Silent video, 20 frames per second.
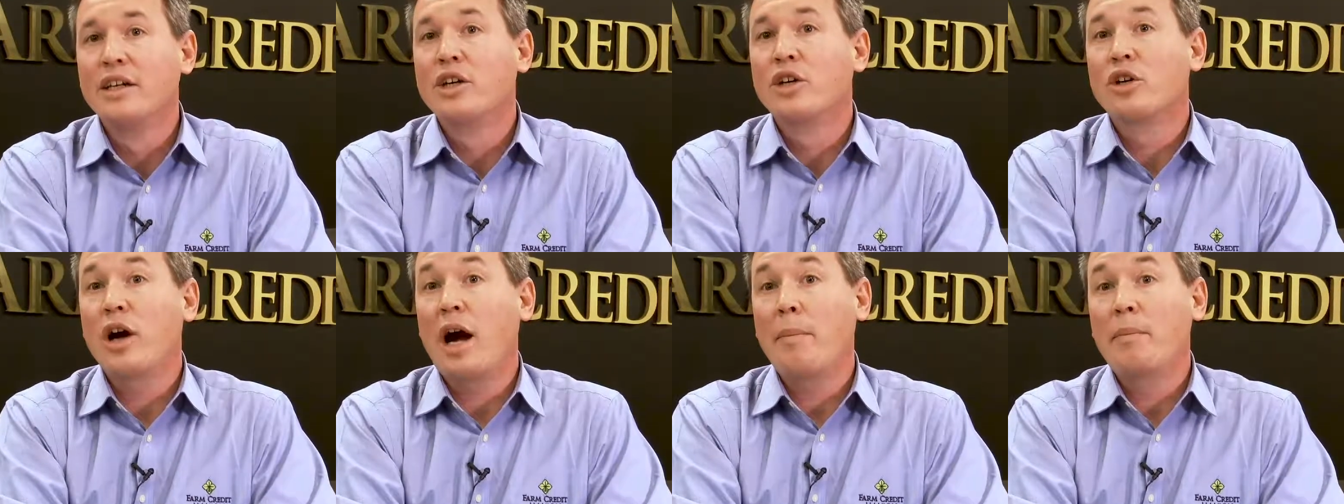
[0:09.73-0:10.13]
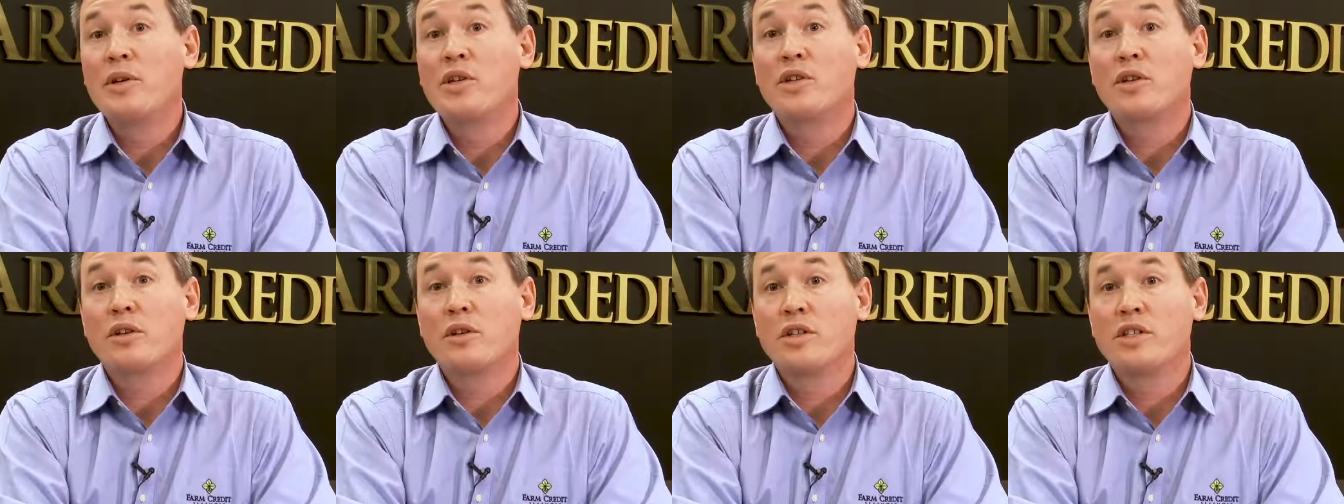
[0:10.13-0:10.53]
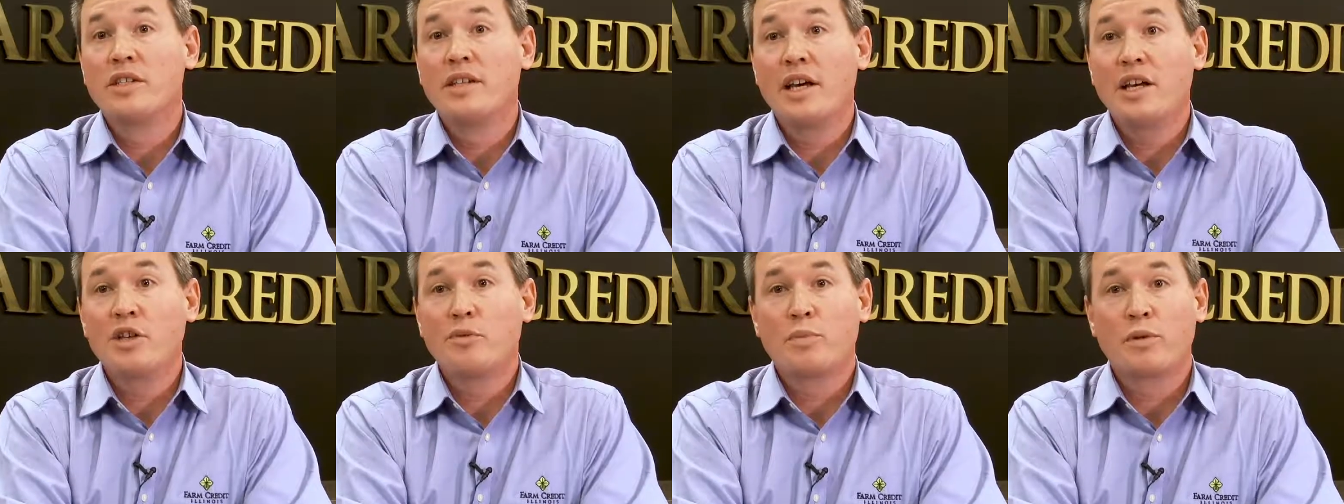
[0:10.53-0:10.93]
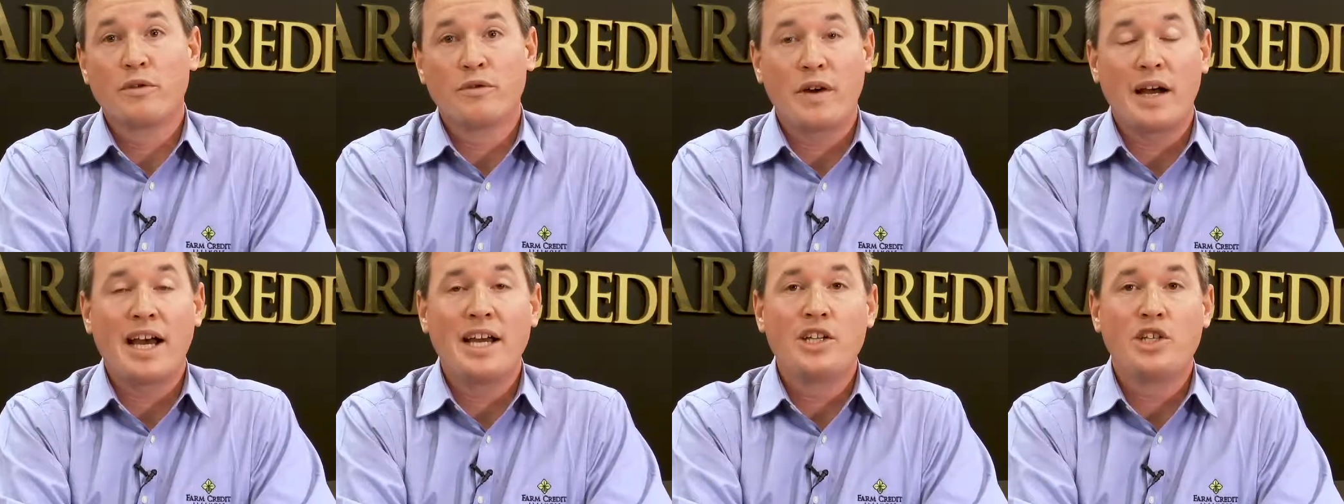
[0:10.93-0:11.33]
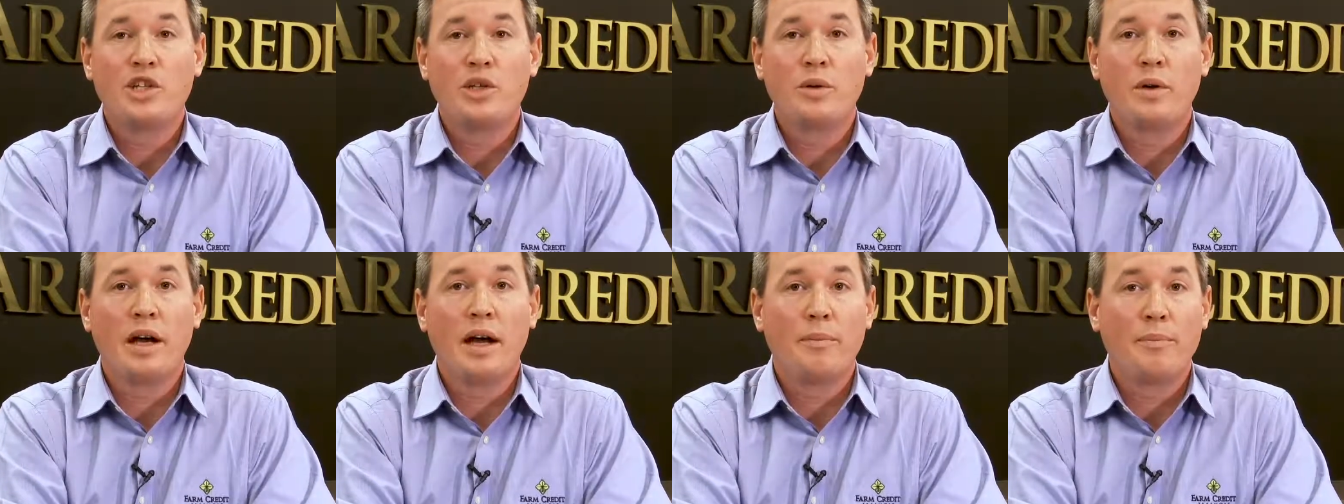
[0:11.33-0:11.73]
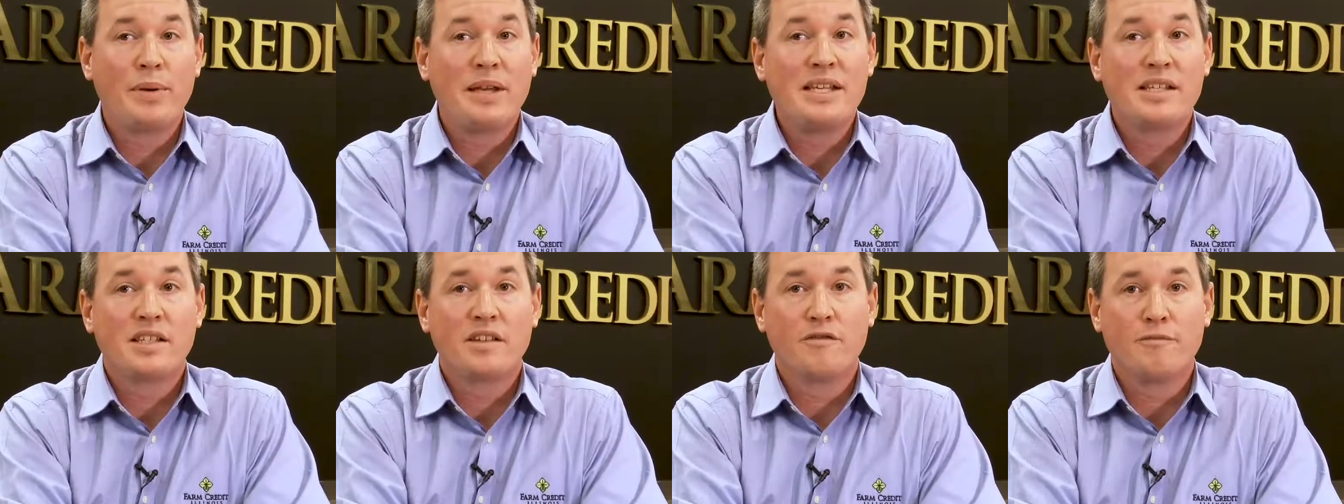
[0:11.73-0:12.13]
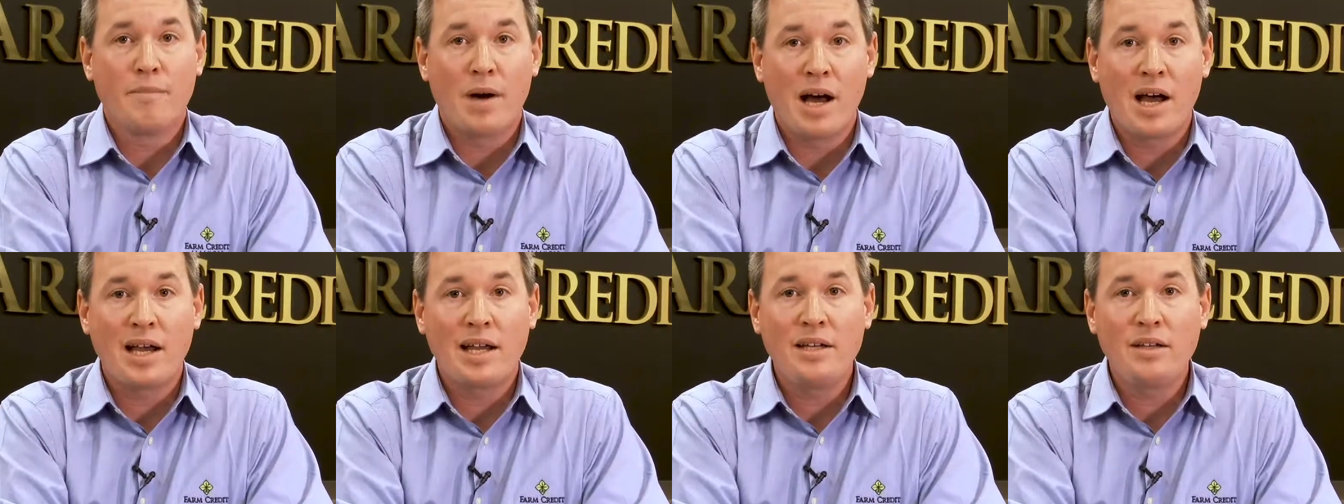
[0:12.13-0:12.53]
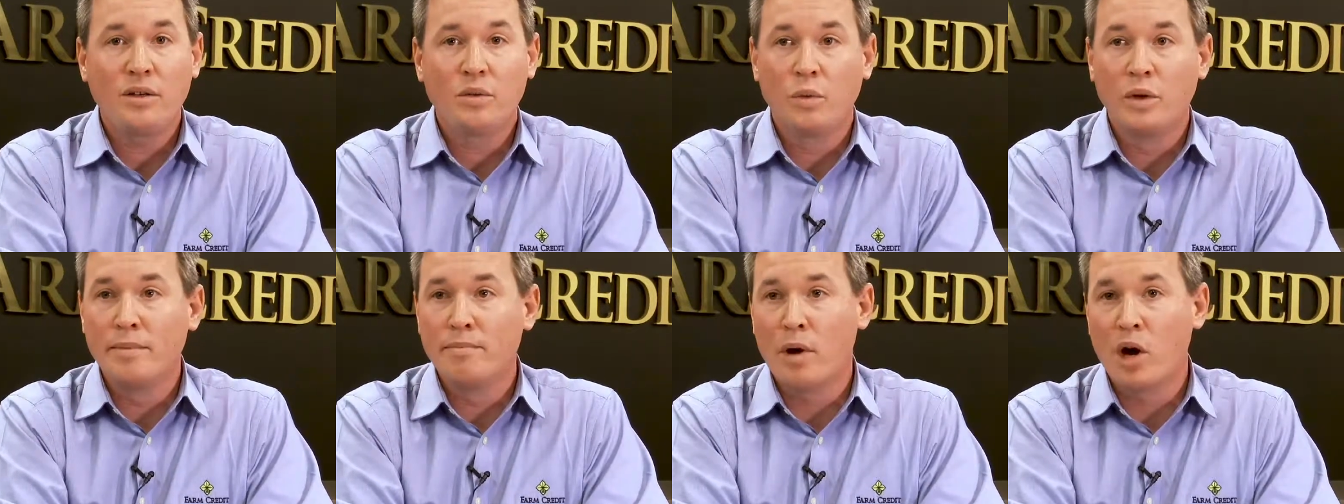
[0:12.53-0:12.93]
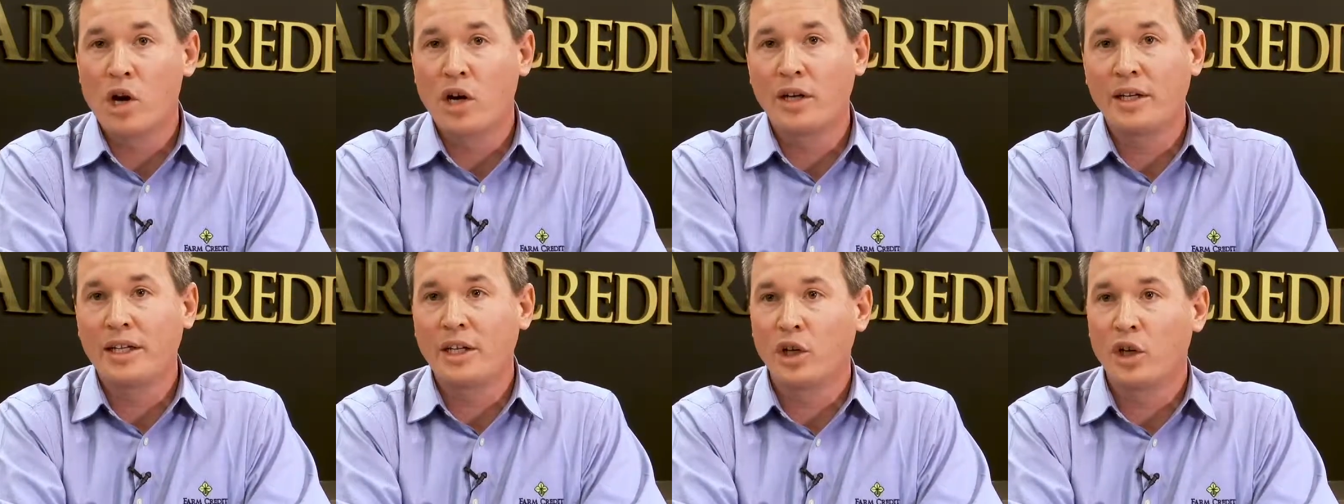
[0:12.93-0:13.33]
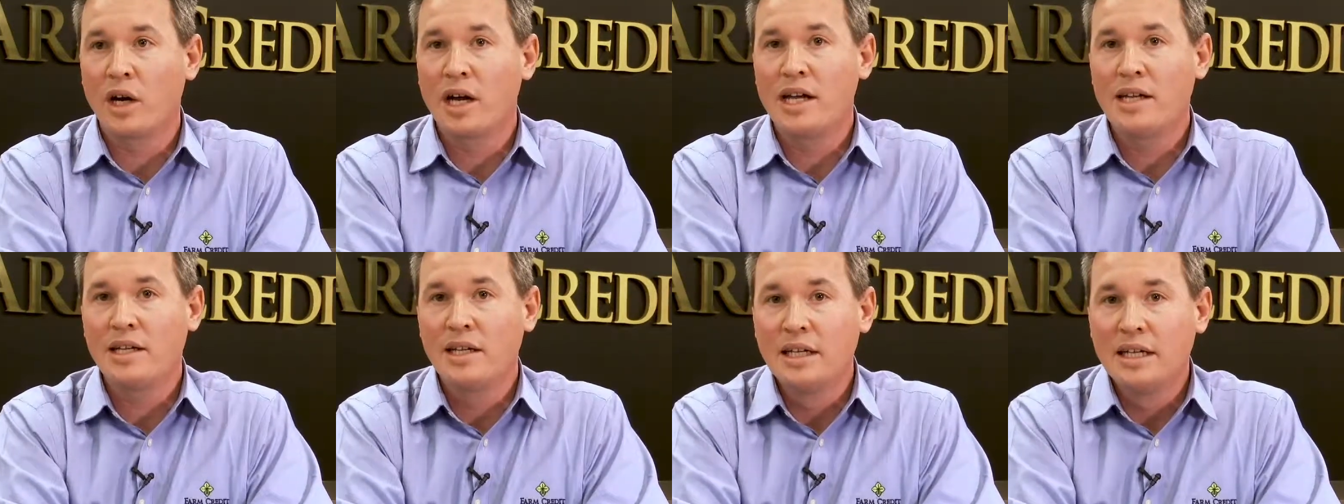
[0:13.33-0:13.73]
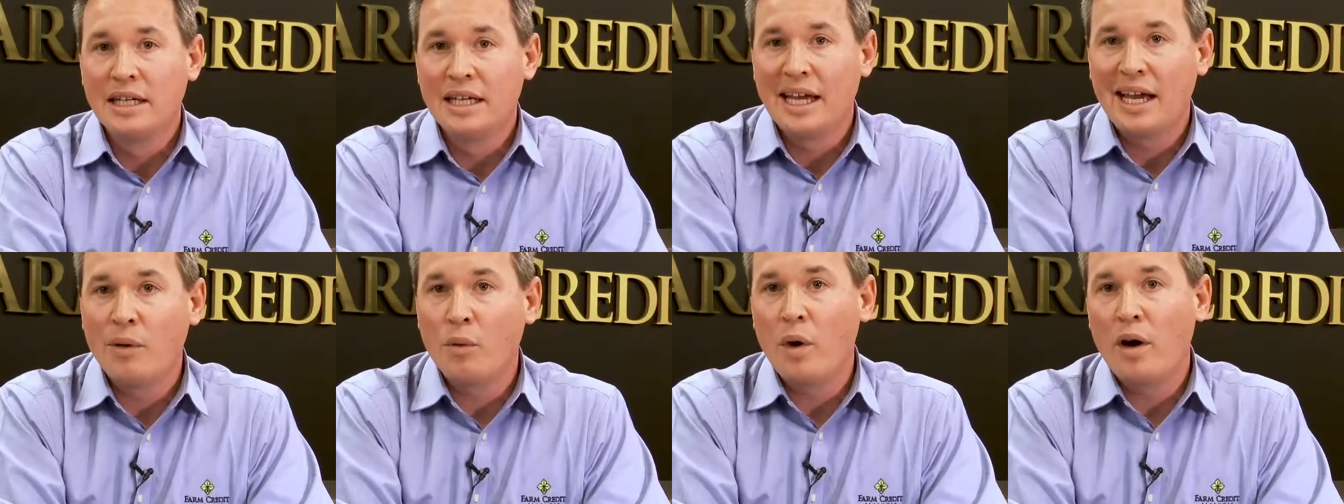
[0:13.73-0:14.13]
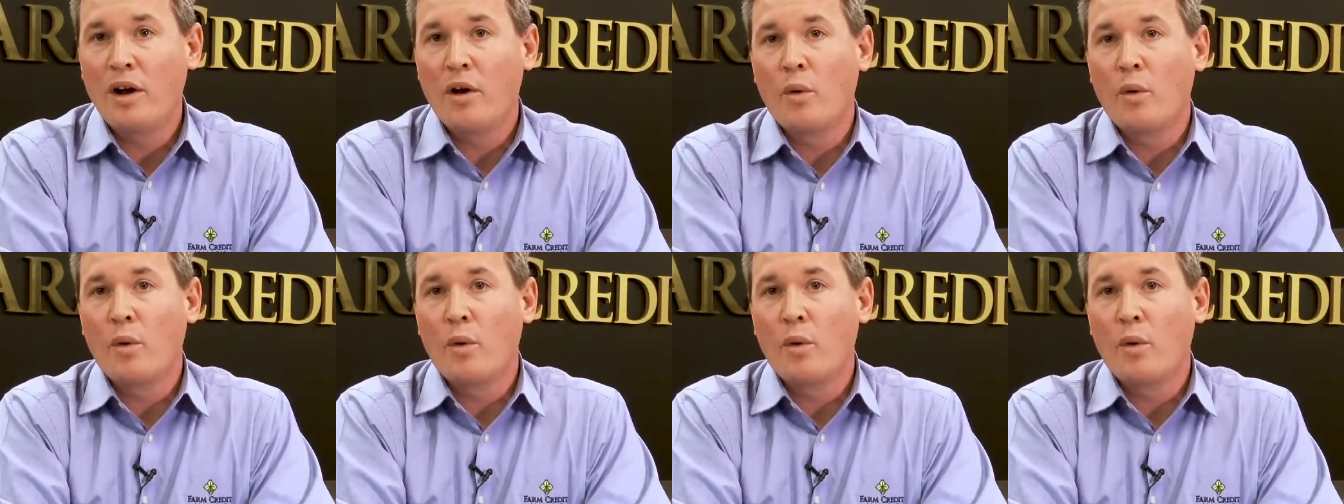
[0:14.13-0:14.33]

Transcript: Crop insurance does provide you a peace of mind when marketing grain, and what